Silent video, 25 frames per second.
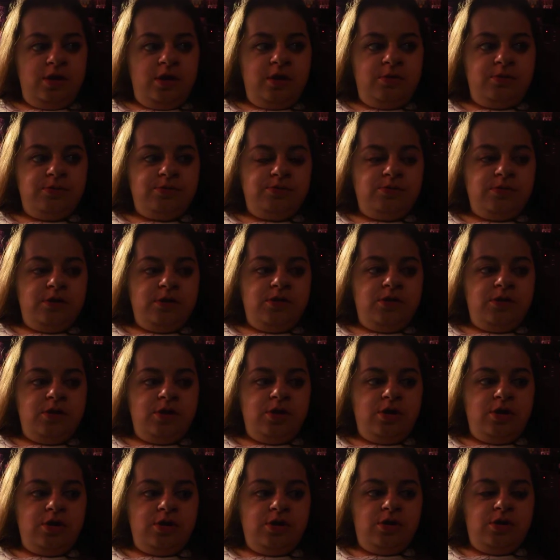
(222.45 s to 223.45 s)
I would rather
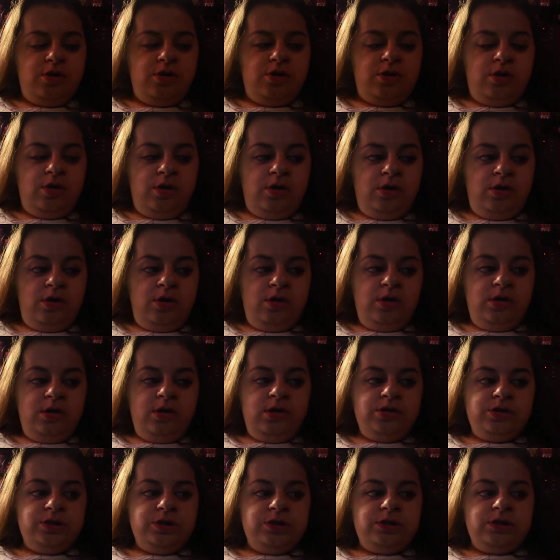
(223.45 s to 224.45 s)
her
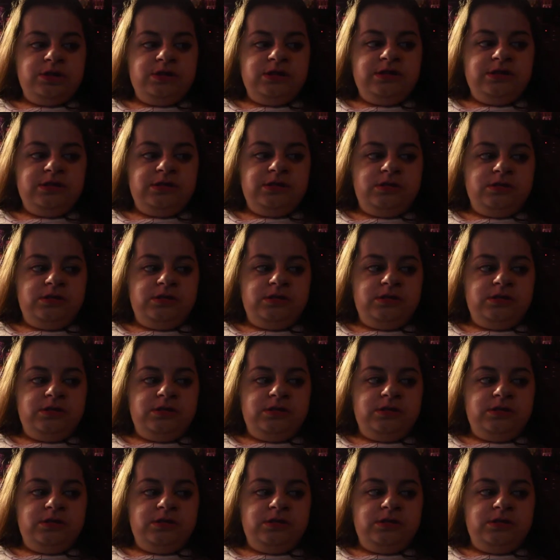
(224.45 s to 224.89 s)
just